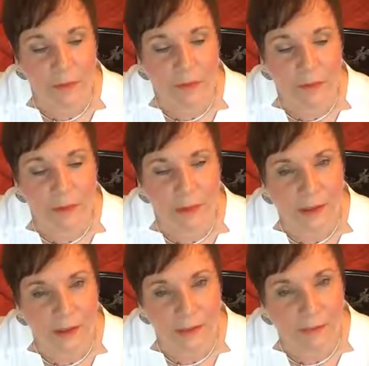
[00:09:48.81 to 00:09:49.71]
your
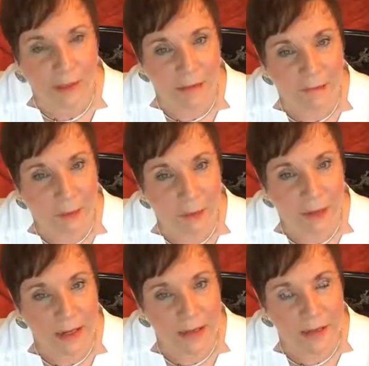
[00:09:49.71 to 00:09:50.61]
left
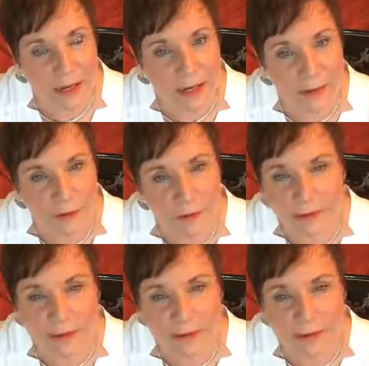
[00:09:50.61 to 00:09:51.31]
brain chatter